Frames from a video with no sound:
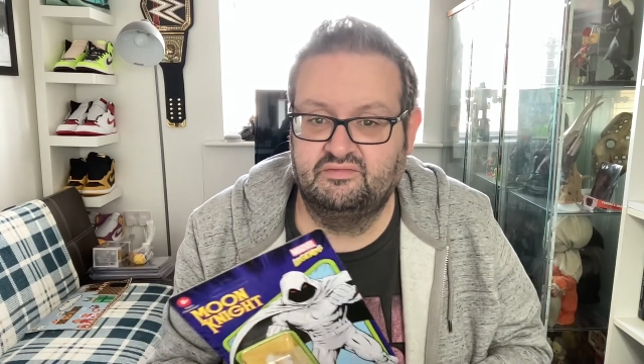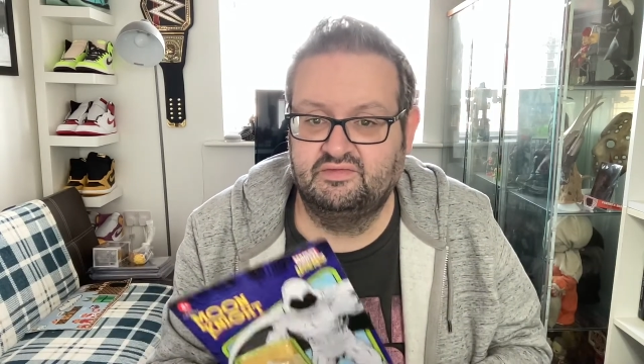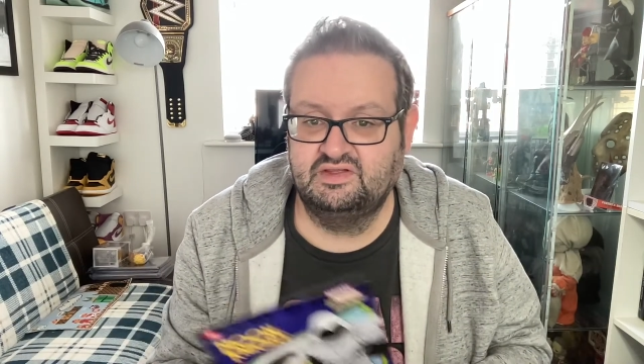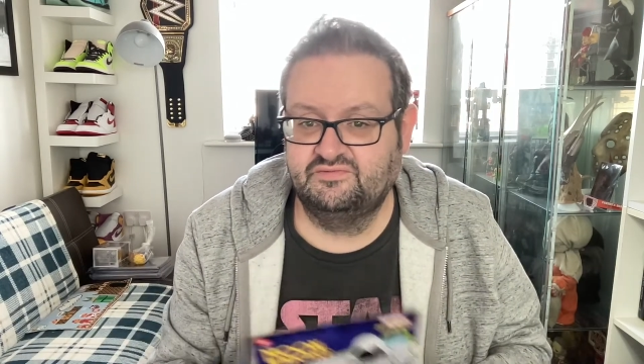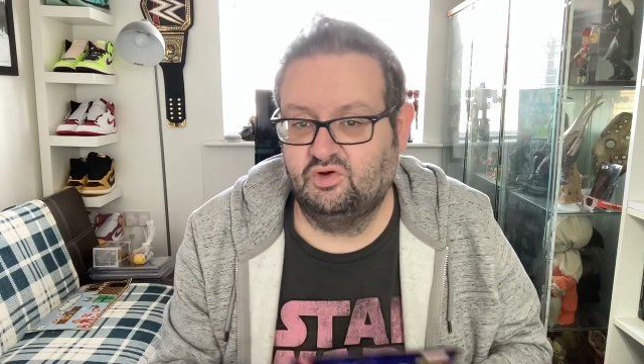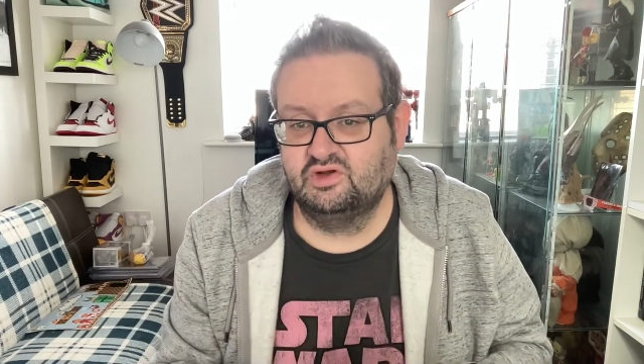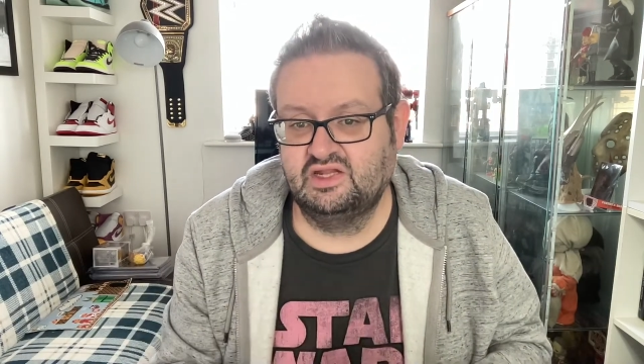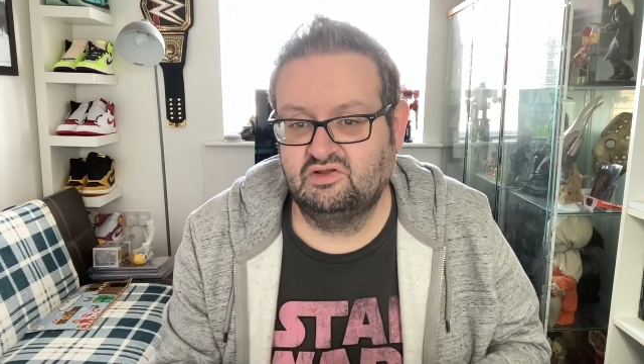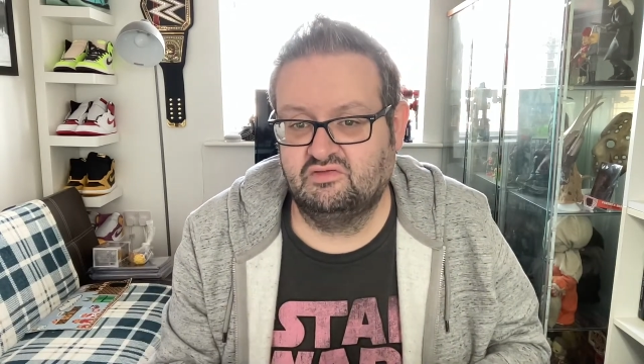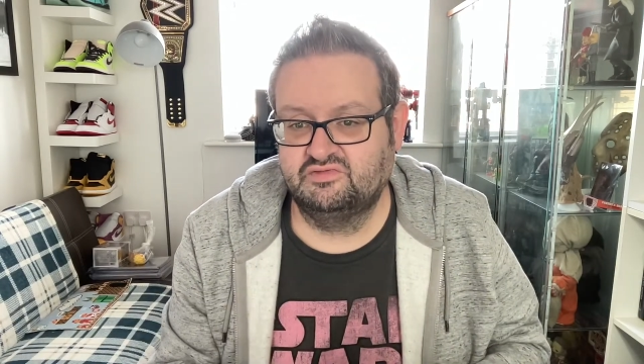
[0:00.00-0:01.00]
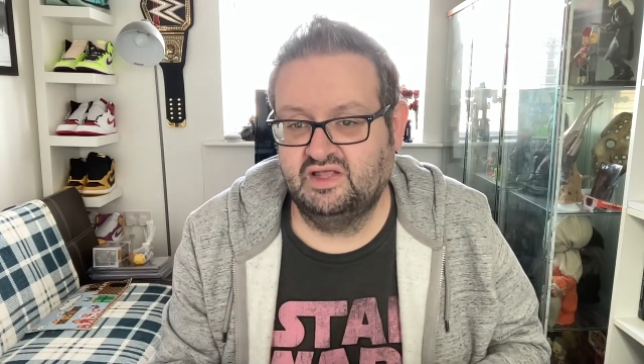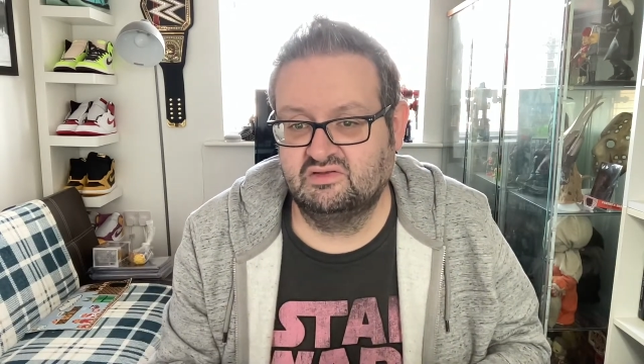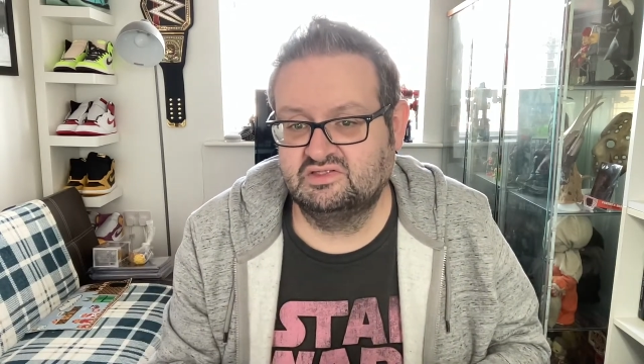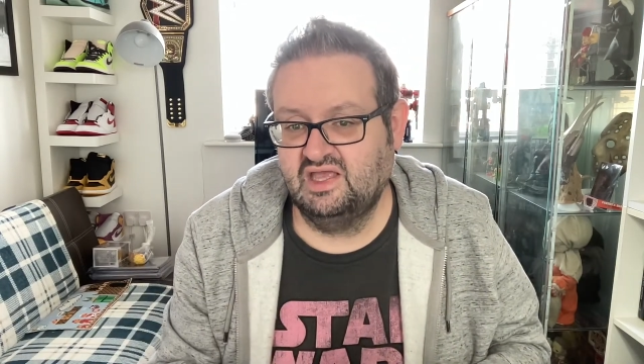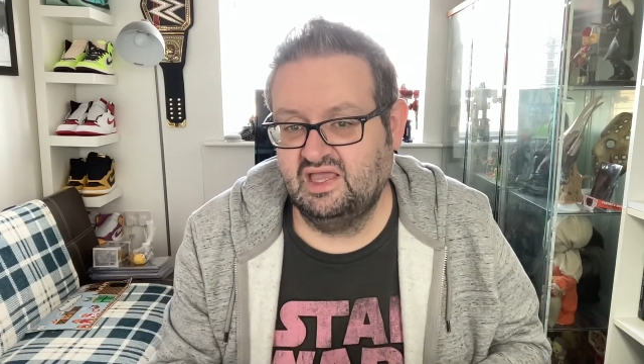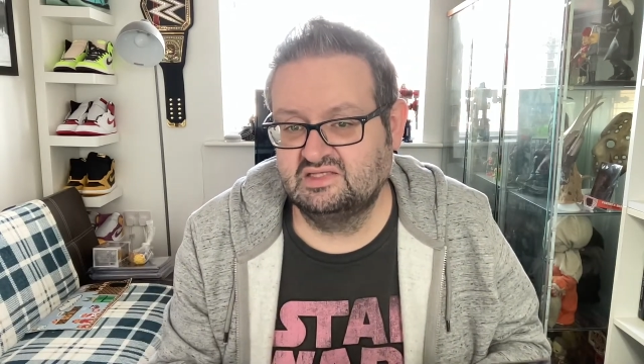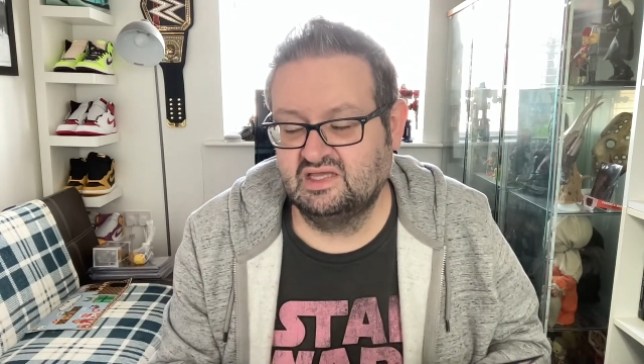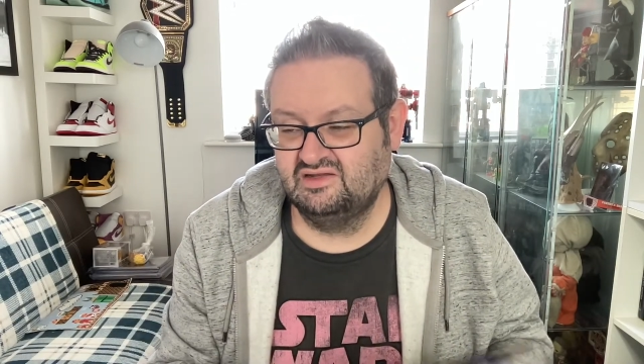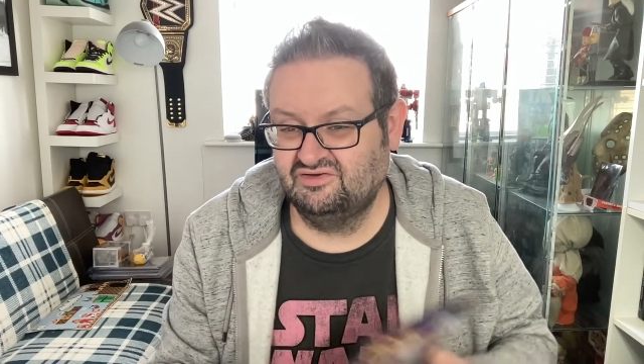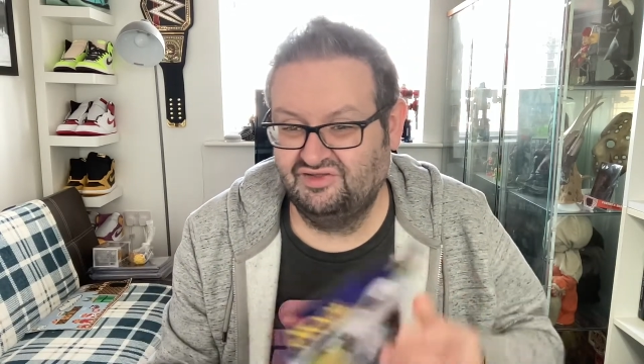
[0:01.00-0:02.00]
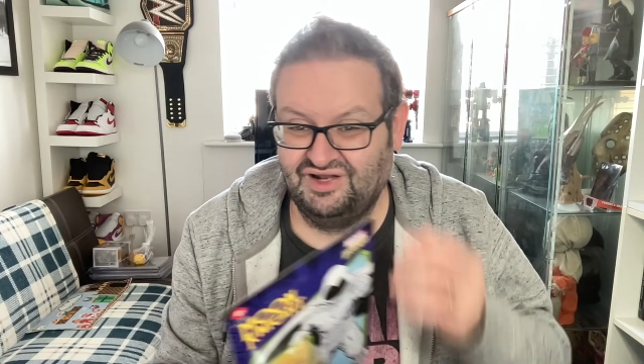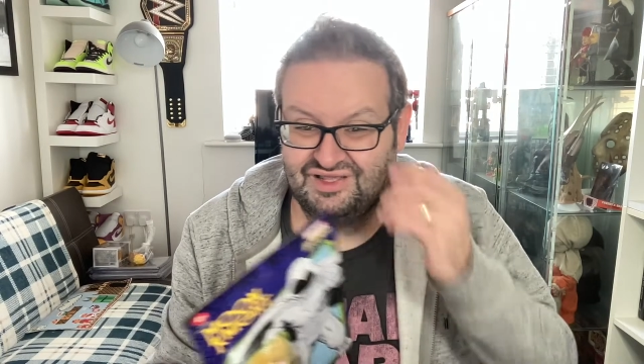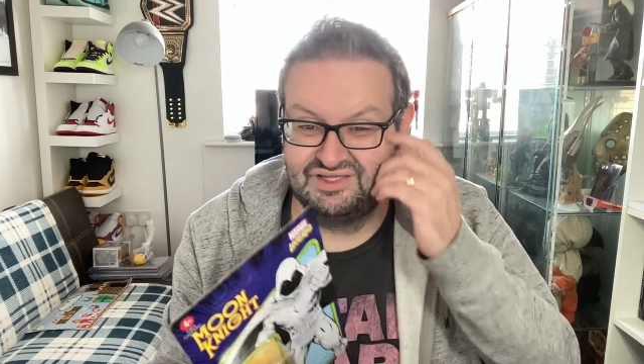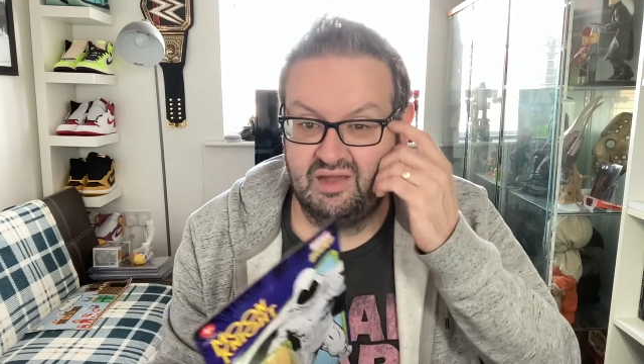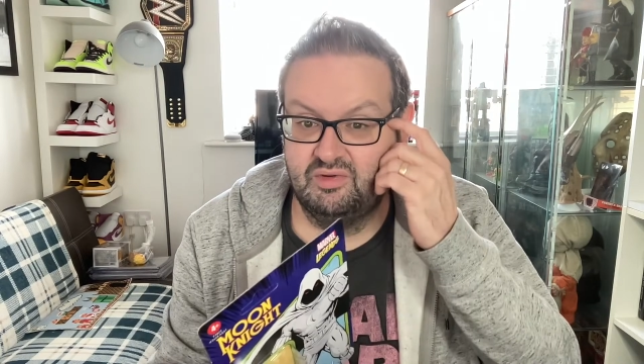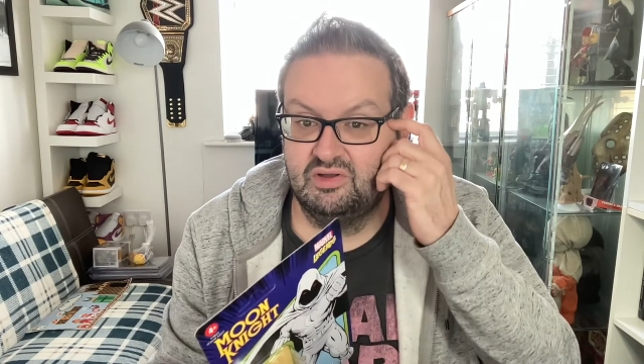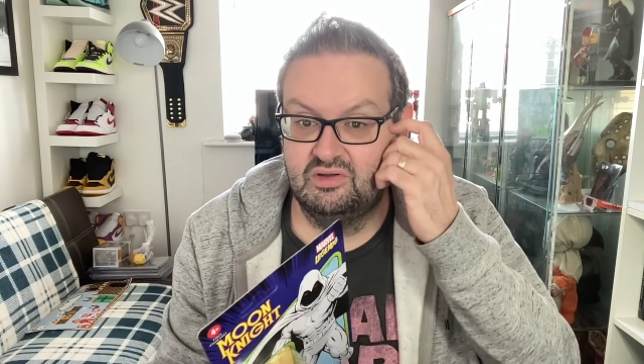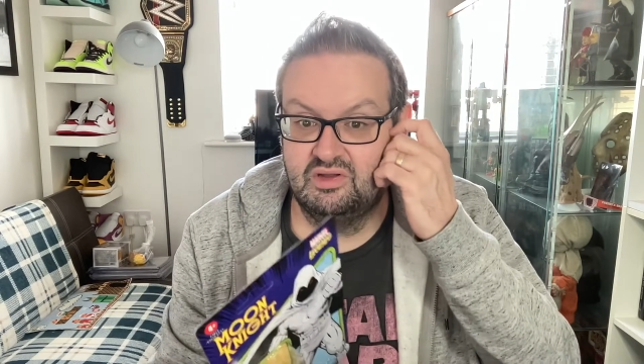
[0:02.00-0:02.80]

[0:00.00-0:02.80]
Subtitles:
There's 4 Detolfs downstairs and another glass cabinet,